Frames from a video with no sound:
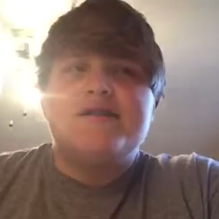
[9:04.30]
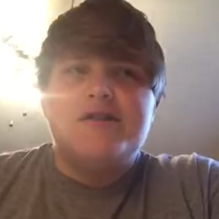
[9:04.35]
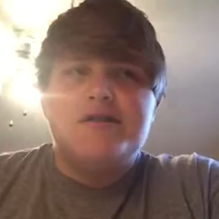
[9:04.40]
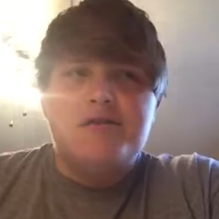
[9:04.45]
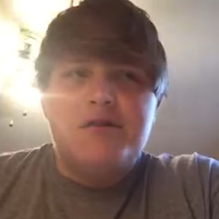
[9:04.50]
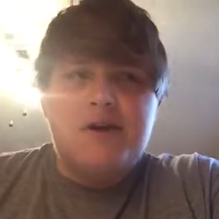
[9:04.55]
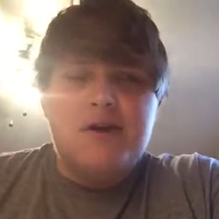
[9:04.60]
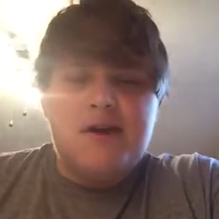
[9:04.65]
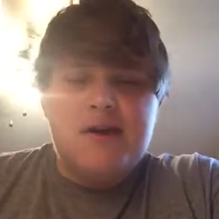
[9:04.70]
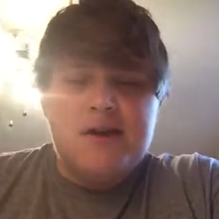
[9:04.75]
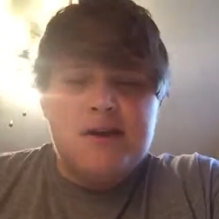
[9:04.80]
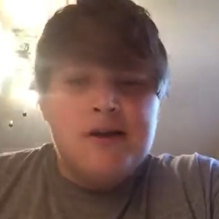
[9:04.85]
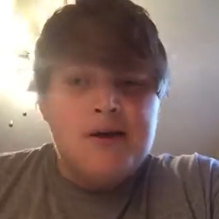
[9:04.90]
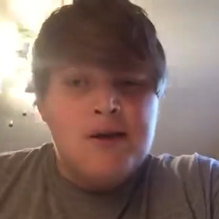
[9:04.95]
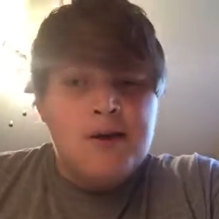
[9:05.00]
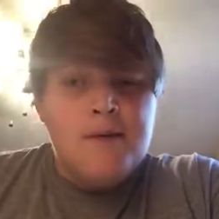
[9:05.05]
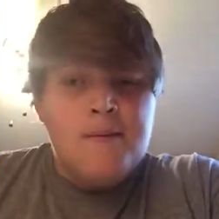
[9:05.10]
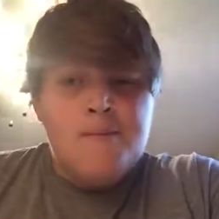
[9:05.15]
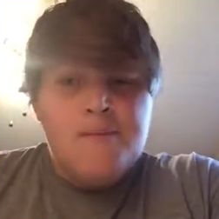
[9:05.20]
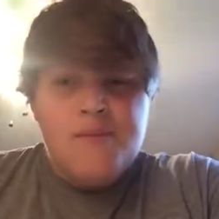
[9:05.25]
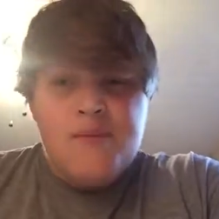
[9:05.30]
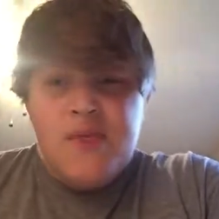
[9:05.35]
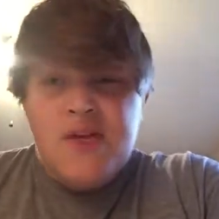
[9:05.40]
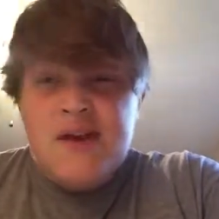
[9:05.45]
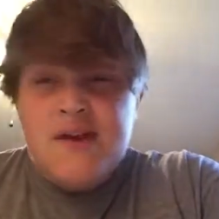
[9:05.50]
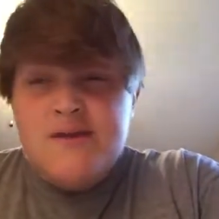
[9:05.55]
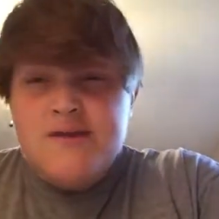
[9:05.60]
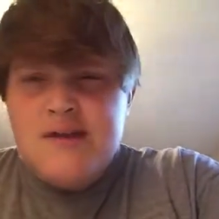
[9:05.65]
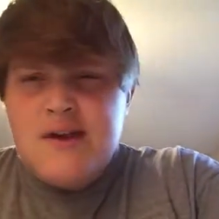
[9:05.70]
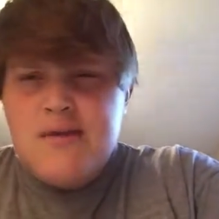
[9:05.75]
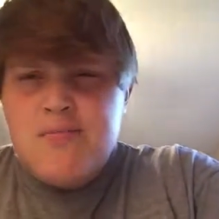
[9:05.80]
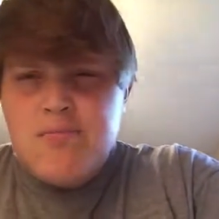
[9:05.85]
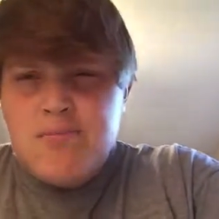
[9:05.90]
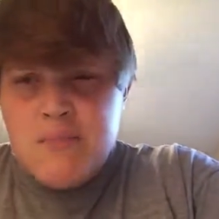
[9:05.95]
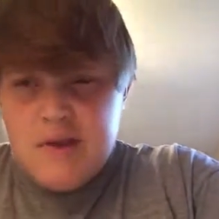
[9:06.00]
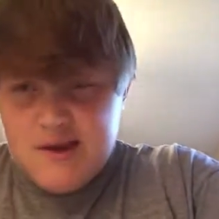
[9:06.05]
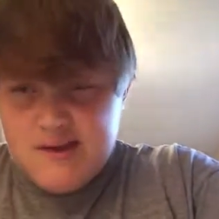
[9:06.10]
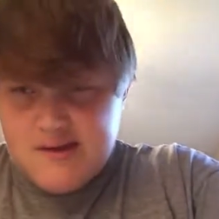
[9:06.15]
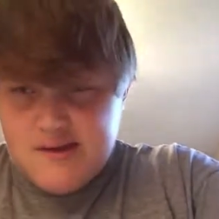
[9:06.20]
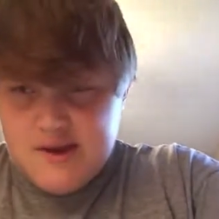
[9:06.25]
theory things get
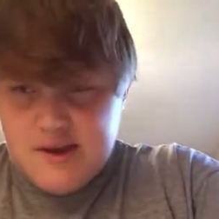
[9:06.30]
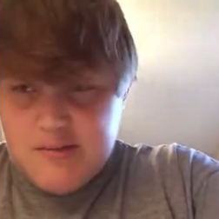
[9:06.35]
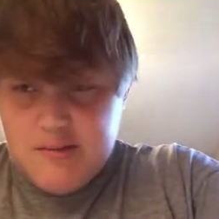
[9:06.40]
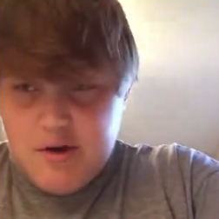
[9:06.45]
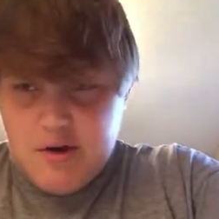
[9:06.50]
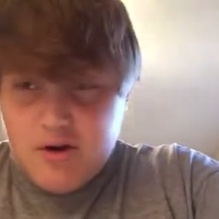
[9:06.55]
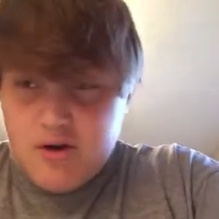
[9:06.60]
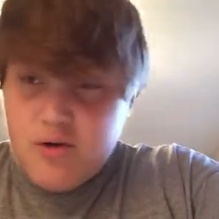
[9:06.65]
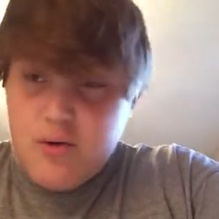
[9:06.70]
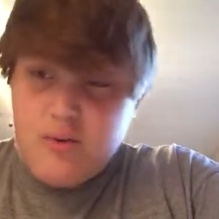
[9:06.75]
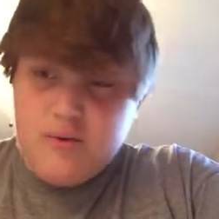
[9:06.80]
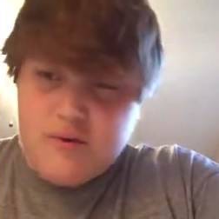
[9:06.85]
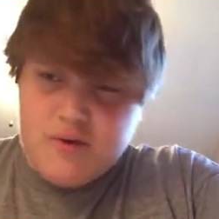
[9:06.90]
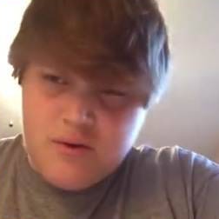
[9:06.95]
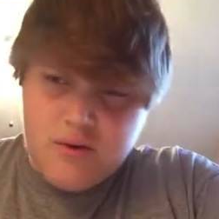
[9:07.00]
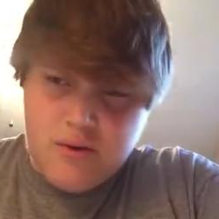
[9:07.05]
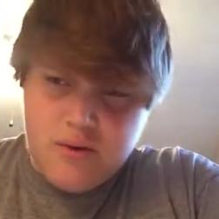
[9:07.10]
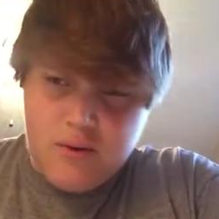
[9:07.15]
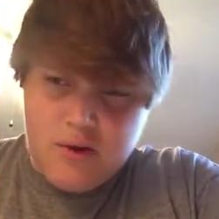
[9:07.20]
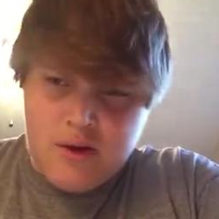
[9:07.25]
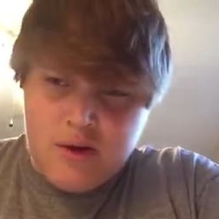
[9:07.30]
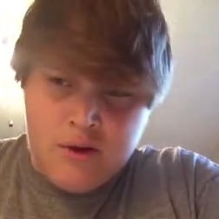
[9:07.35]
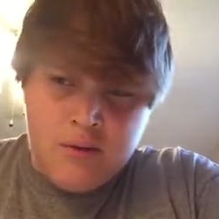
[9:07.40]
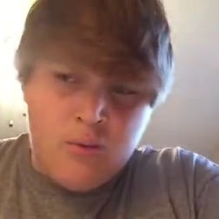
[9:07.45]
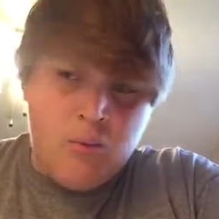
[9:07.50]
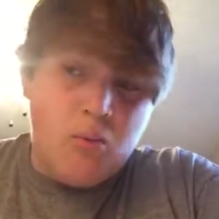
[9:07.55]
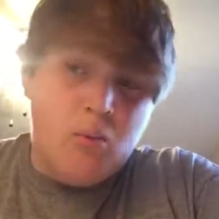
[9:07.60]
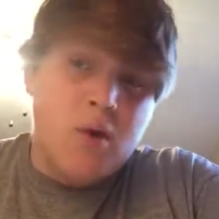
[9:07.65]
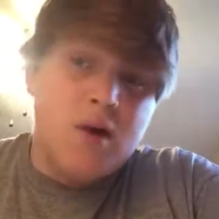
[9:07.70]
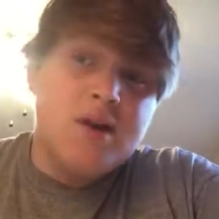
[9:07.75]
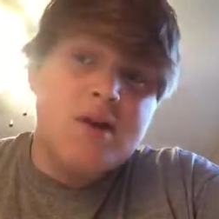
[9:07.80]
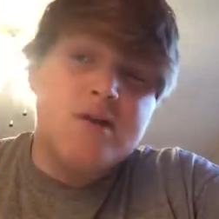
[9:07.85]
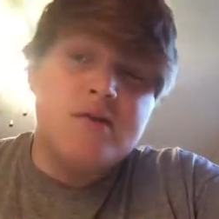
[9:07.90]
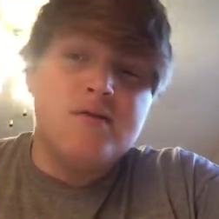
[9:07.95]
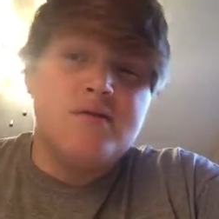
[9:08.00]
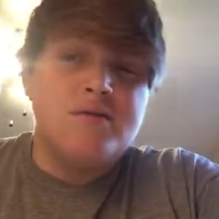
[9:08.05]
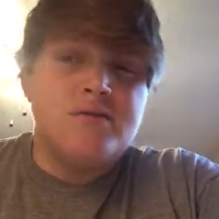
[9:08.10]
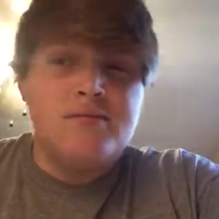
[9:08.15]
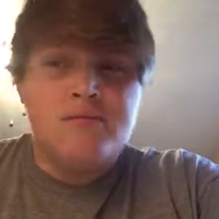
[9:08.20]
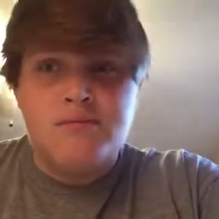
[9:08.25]
messy about who's who and what
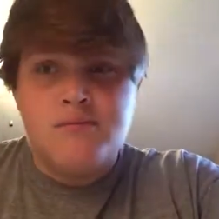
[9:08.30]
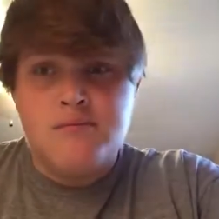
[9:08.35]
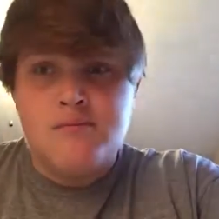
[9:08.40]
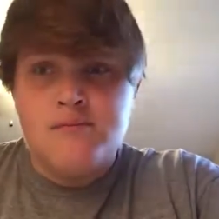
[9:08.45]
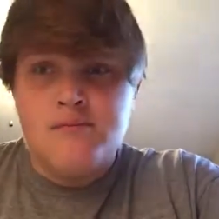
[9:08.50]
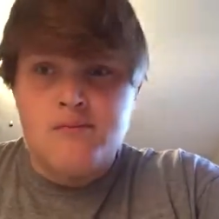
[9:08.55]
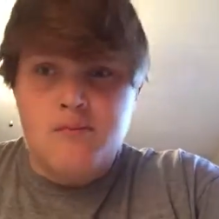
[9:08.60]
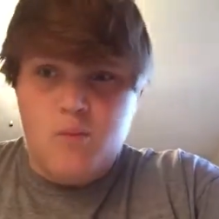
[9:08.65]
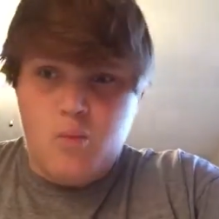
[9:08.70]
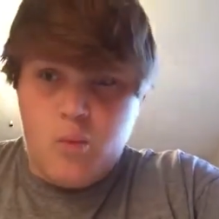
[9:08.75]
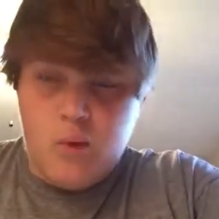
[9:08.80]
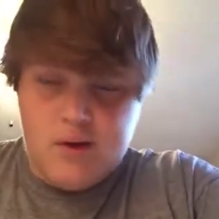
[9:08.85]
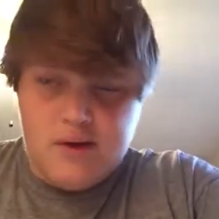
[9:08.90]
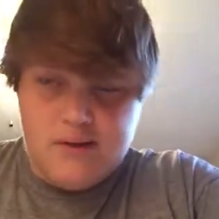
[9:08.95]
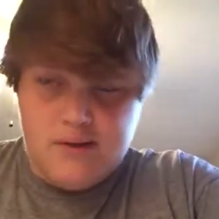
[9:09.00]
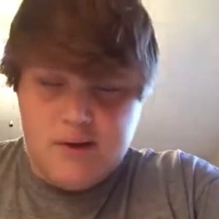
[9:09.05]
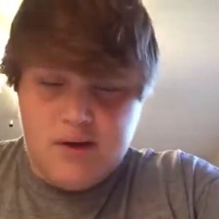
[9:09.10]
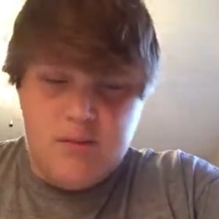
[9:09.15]
is what.